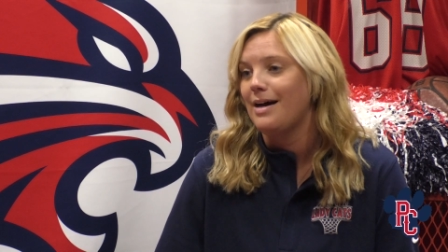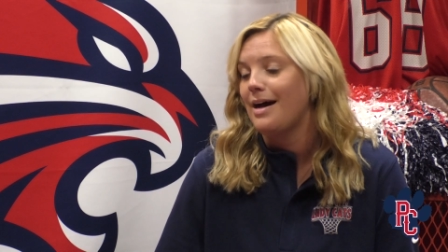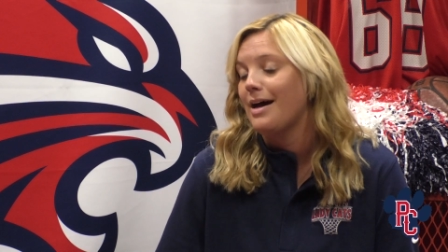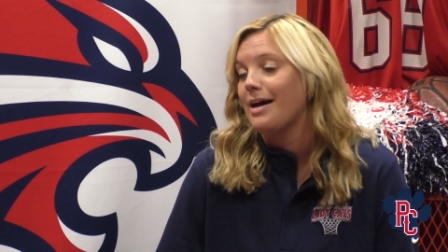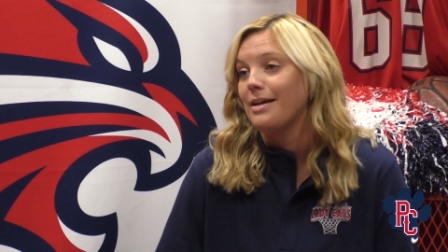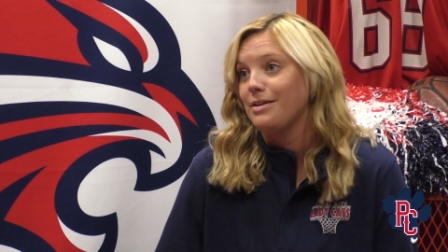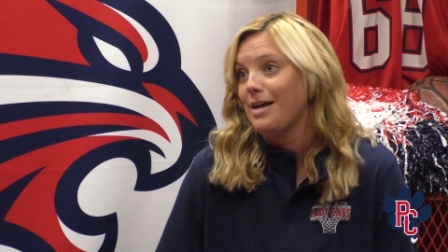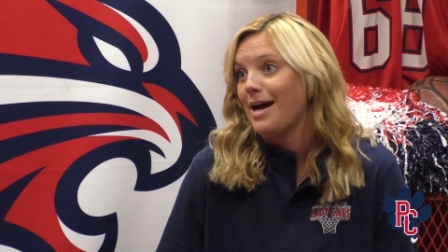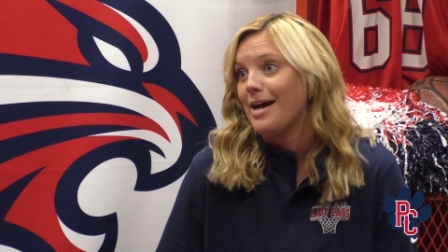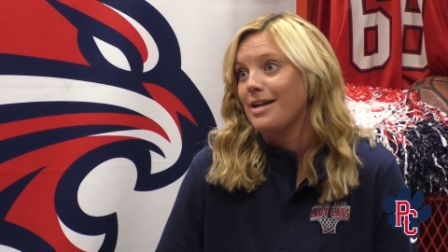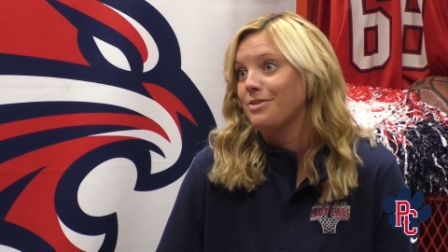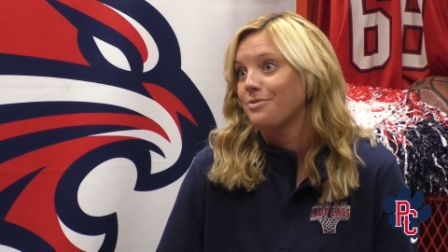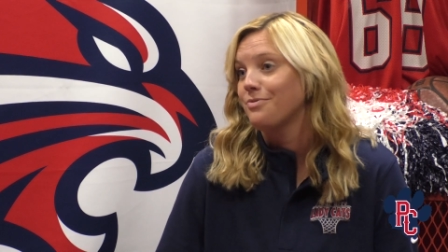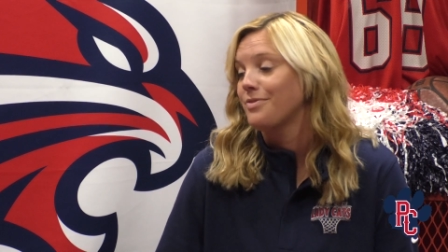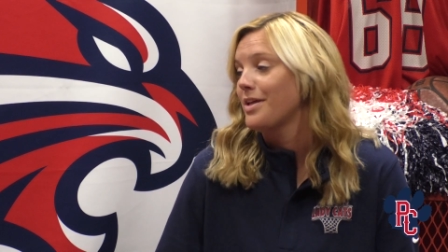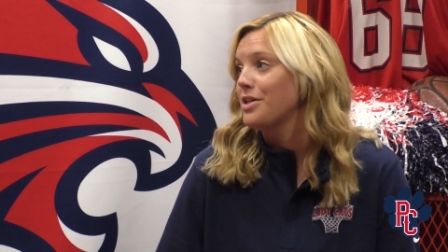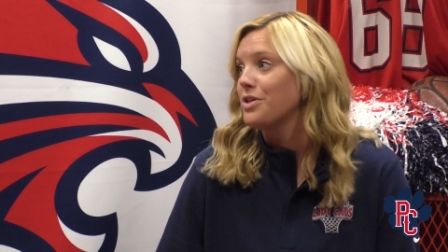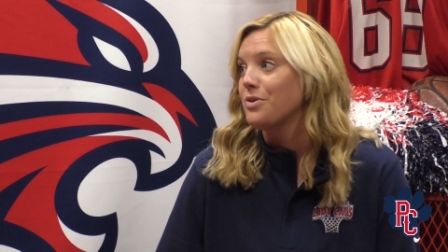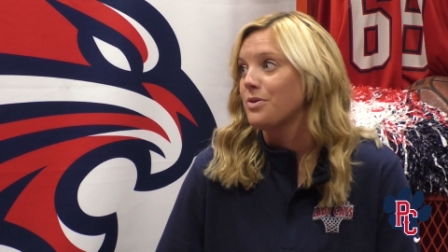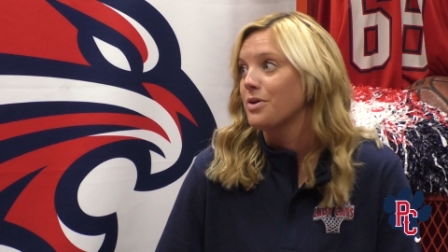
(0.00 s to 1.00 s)
I, I don't
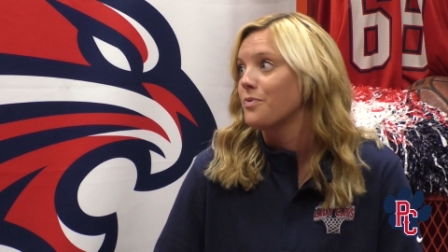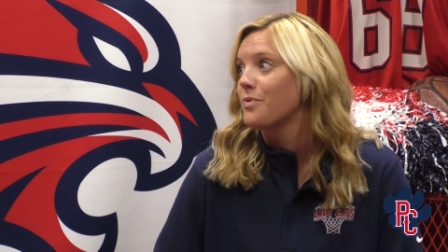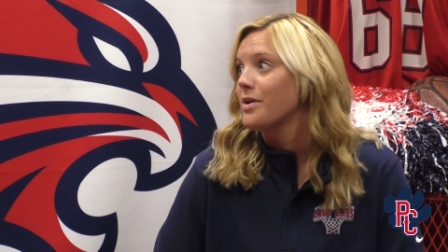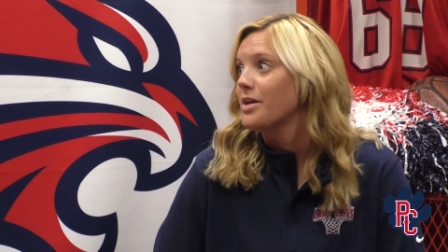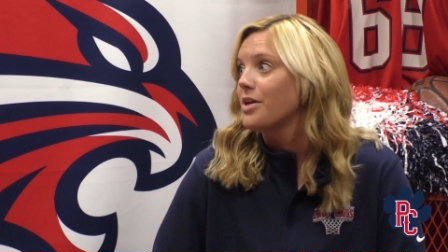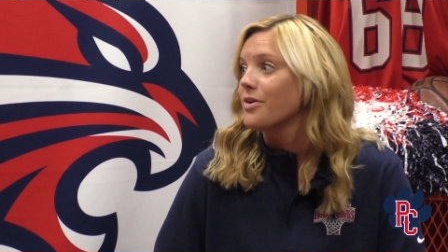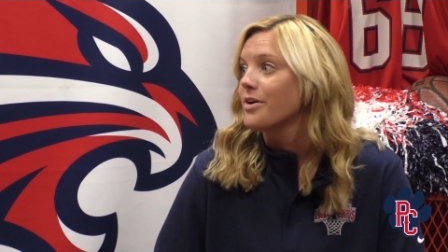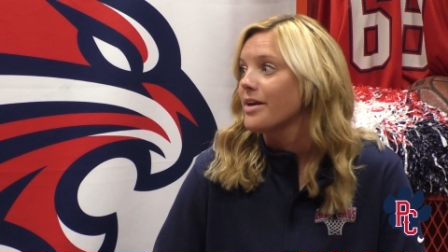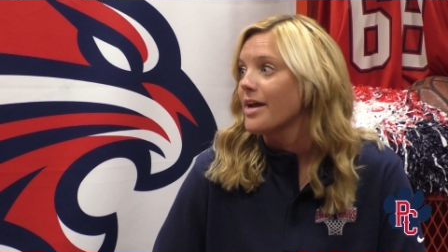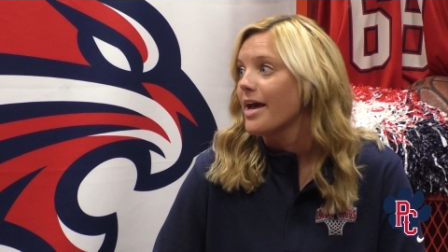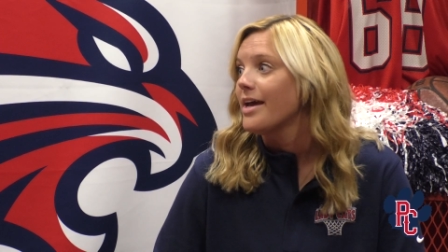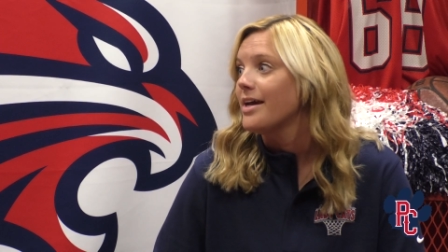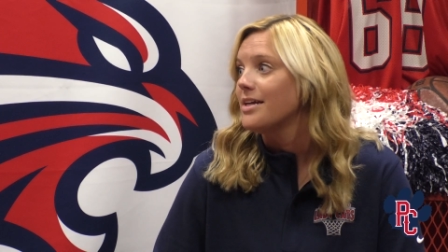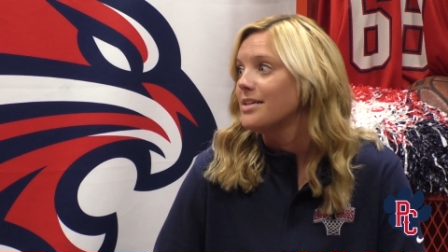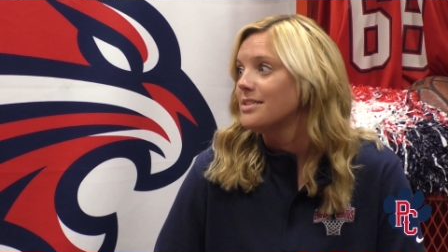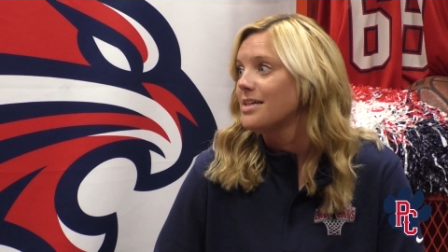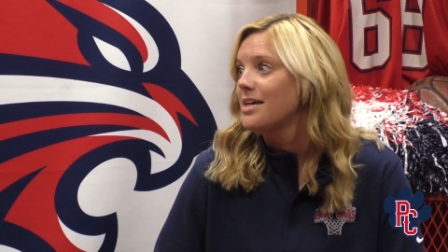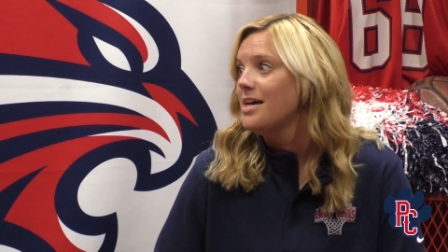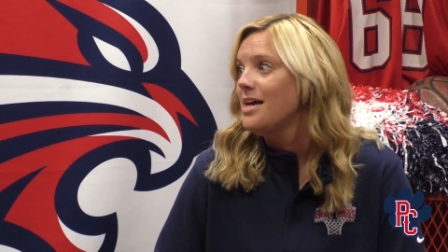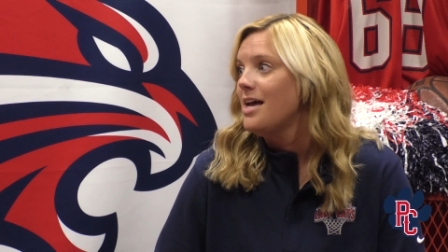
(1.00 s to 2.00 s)
think you can
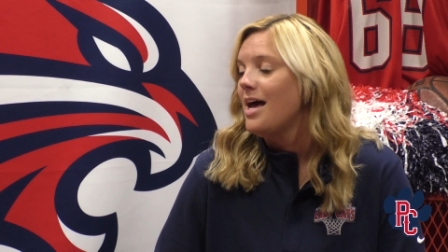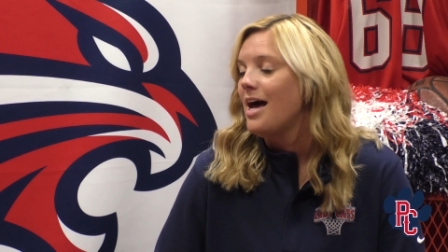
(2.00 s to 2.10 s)
recreate.